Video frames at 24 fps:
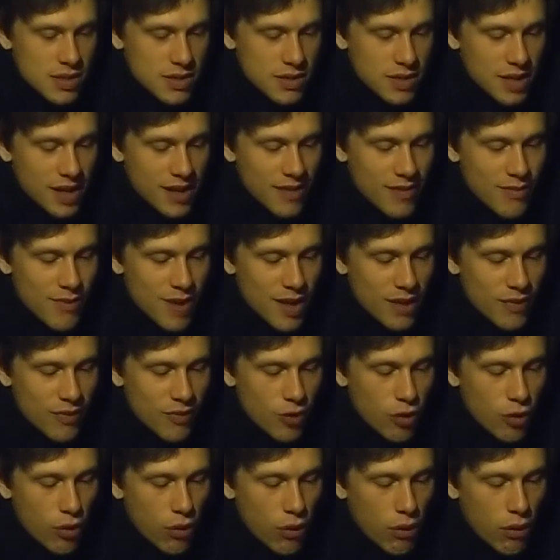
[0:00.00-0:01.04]
You're not even made of
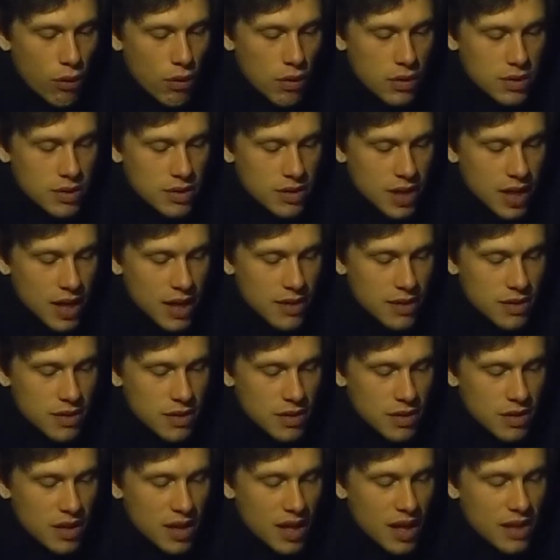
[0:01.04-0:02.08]
gold. You
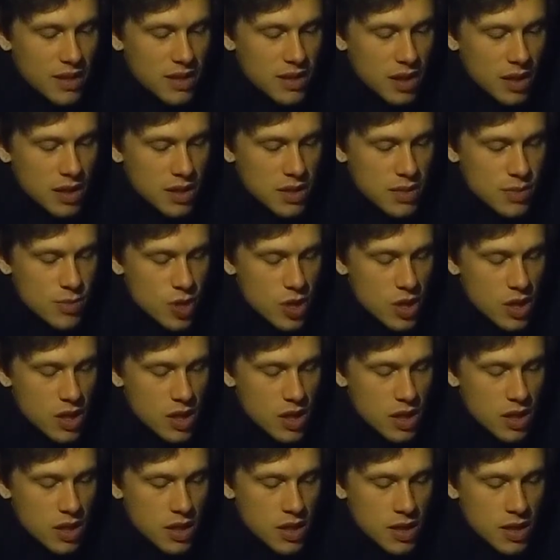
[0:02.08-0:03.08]
can't touch me.